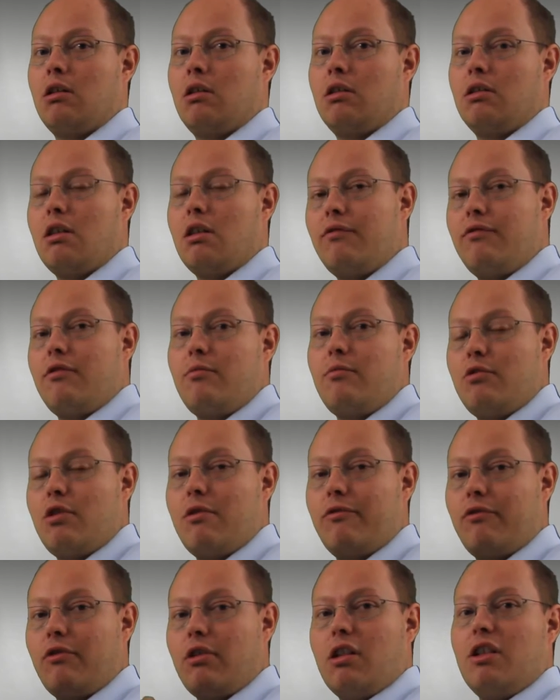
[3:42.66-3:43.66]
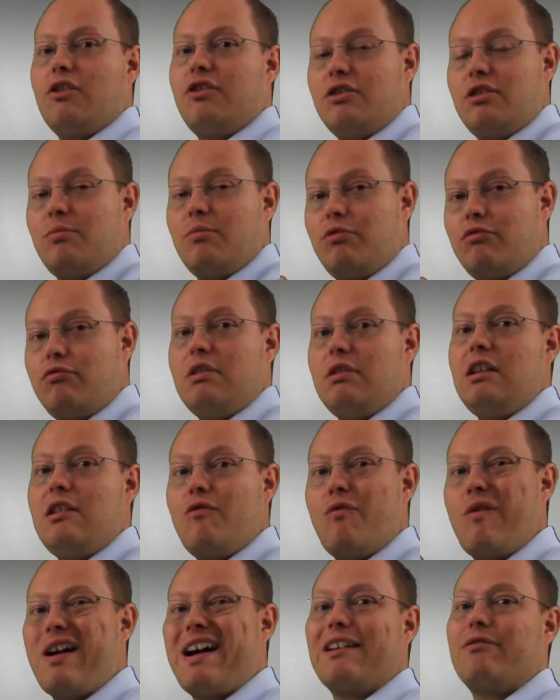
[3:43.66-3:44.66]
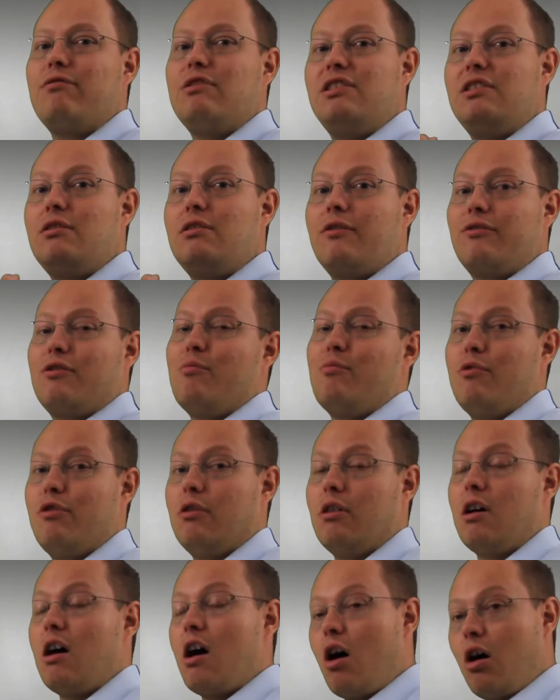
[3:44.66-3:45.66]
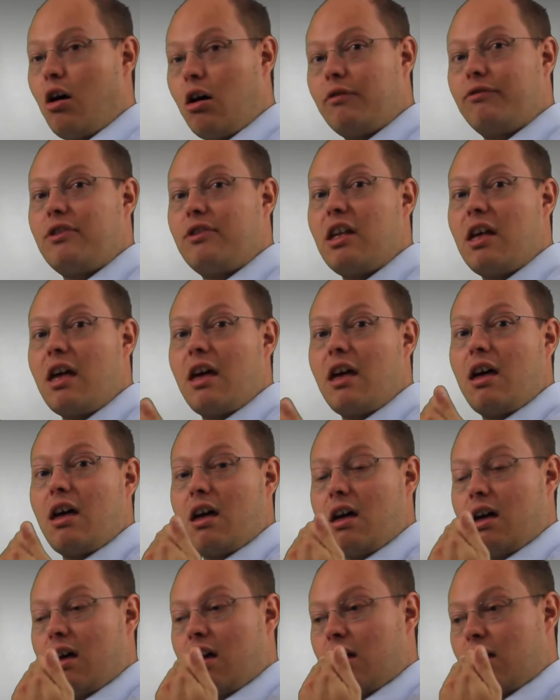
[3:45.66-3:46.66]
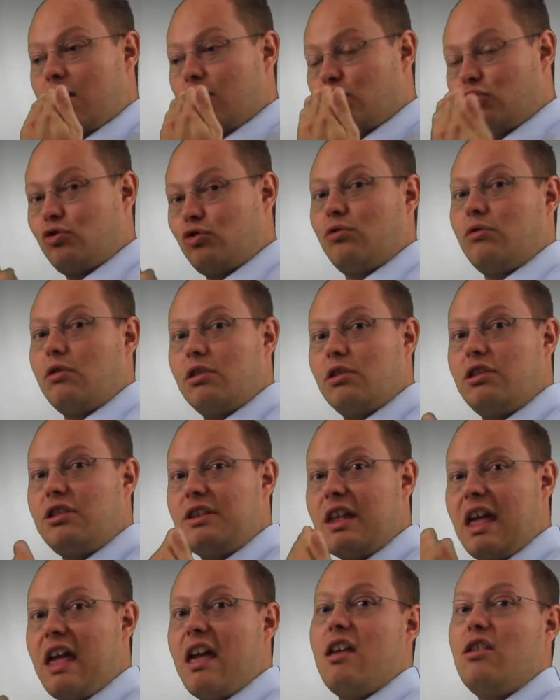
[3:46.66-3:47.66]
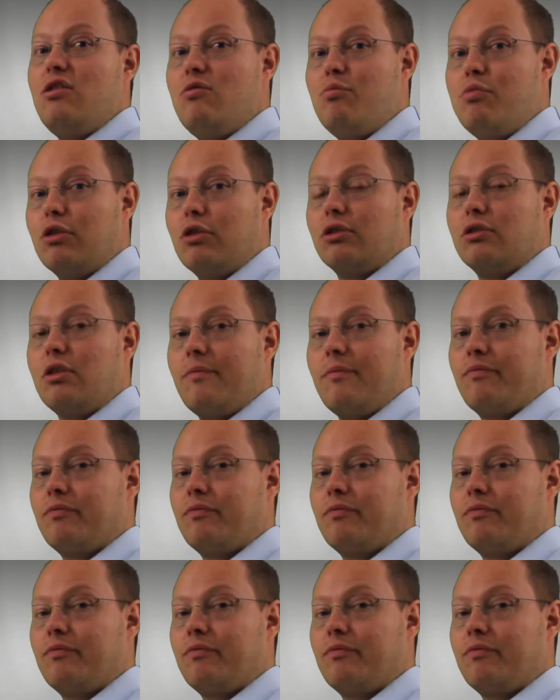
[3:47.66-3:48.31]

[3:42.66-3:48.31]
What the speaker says: Therefore, we have also the prerequisite of the sorted input.